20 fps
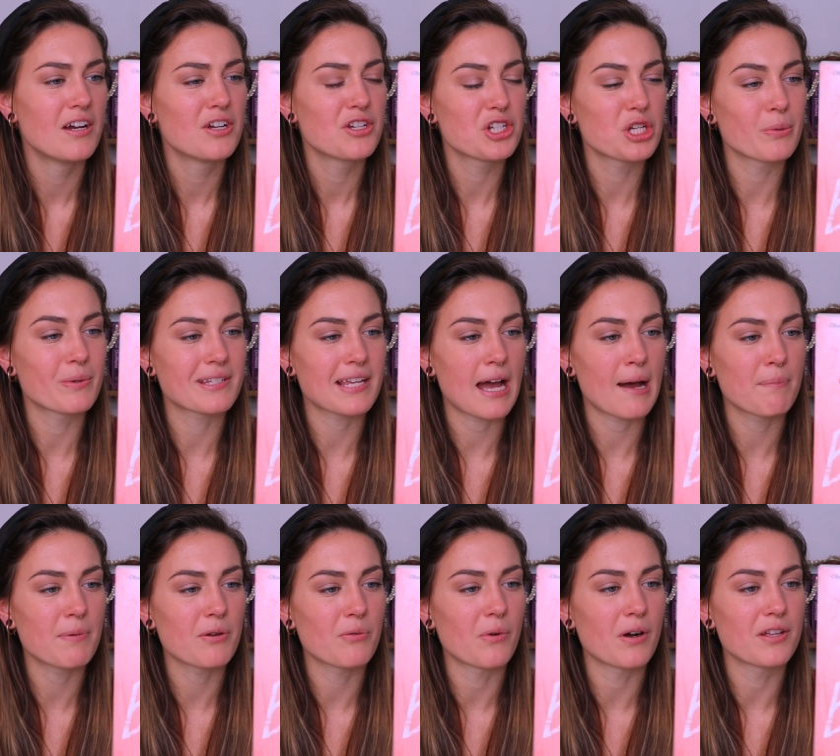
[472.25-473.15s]
She was
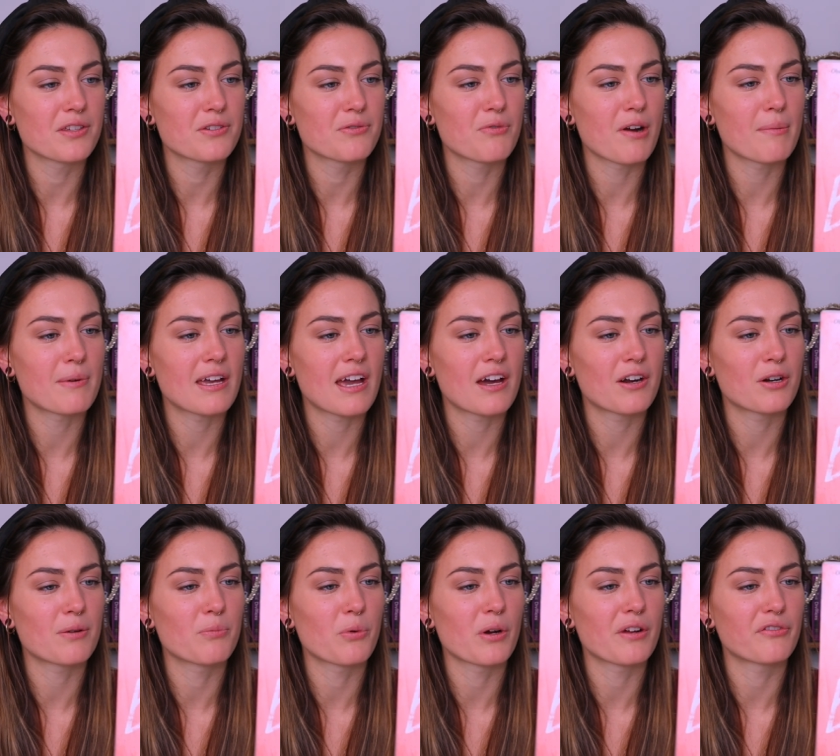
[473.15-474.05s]
happy once. Remy had
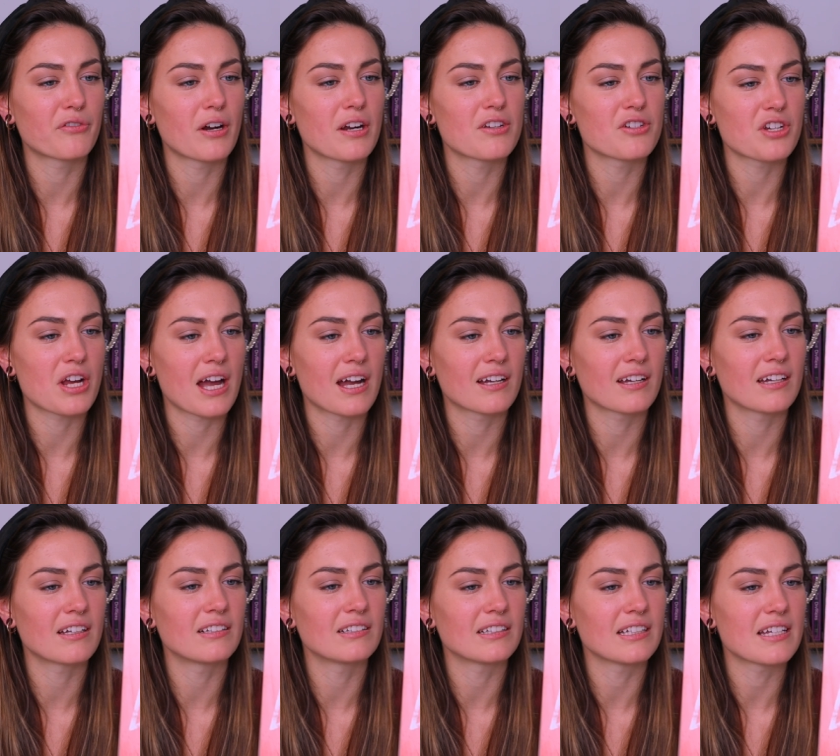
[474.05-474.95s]
her boyfriend Jack
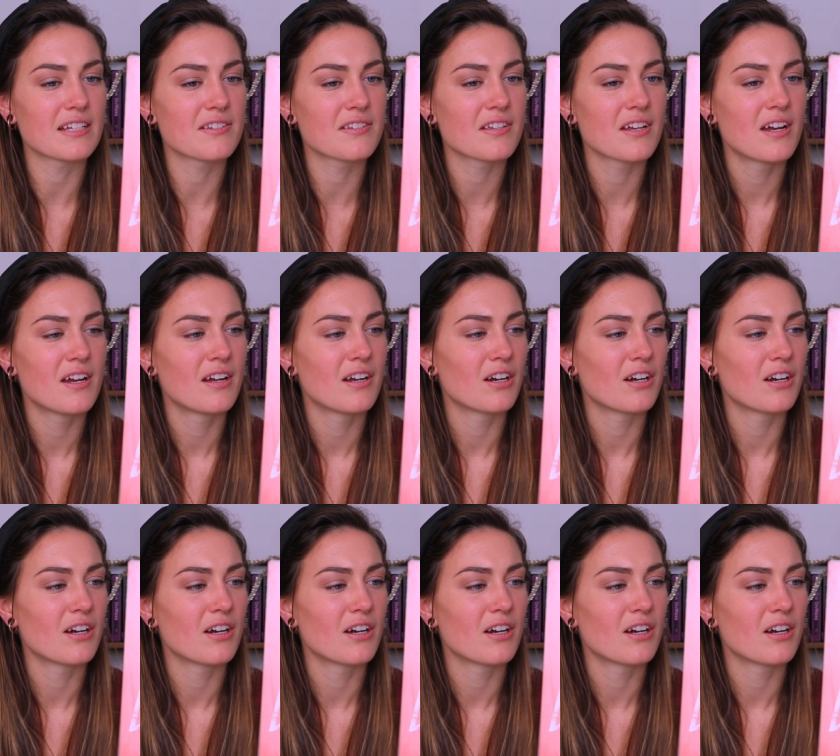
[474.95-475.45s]
and Elise,